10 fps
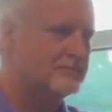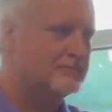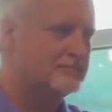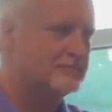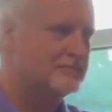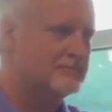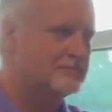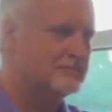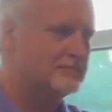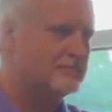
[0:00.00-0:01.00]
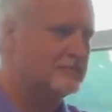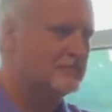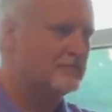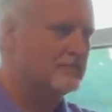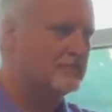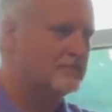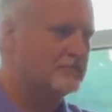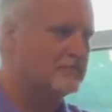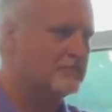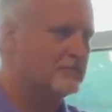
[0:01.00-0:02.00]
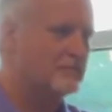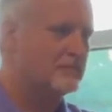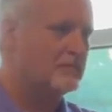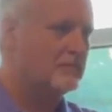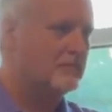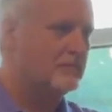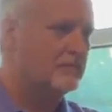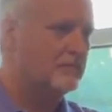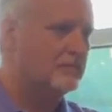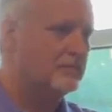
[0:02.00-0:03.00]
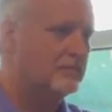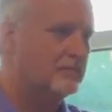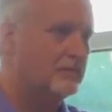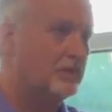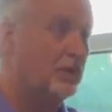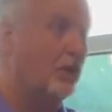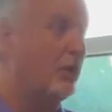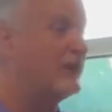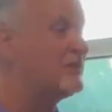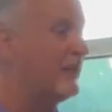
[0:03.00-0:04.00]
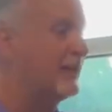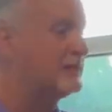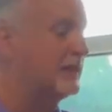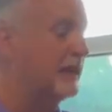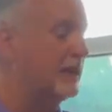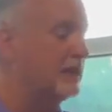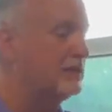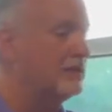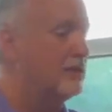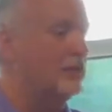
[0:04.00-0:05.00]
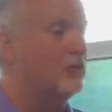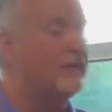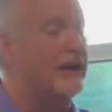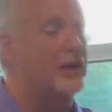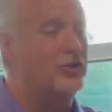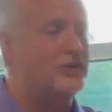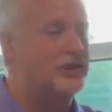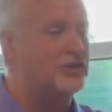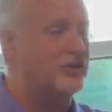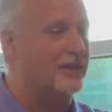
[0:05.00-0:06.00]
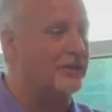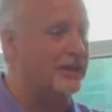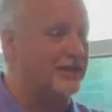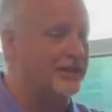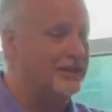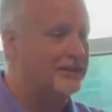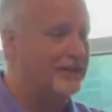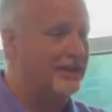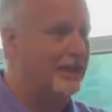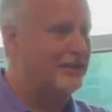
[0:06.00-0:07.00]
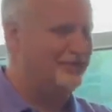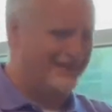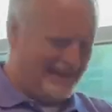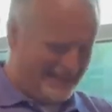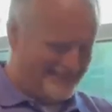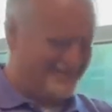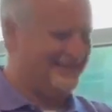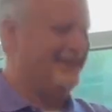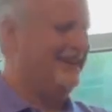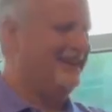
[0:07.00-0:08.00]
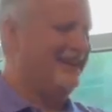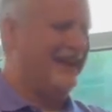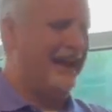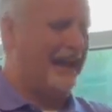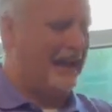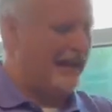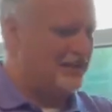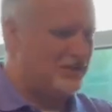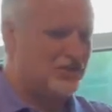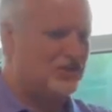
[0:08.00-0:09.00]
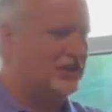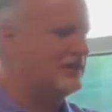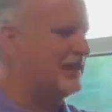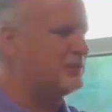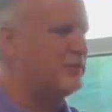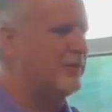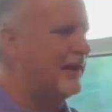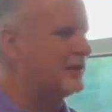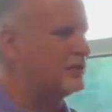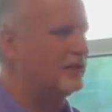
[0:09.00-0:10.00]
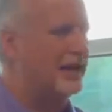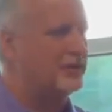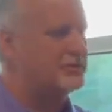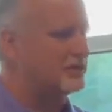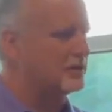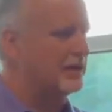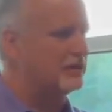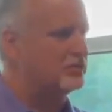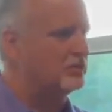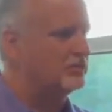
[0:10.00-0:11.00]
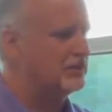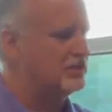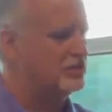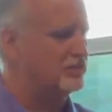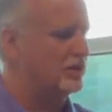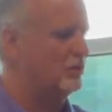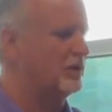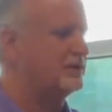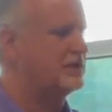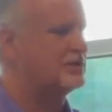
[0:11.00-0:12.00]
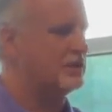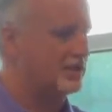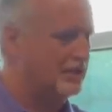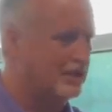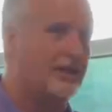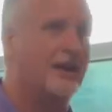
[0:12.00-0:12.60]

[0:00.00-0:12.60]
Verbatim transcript: tools that are saturating the educational environment right now? You know, it's fascinating. We've got a new teacher named Kelly. Get out! And, yes! What? She takes me back to when I was in the classroom, teaches a me what these ago.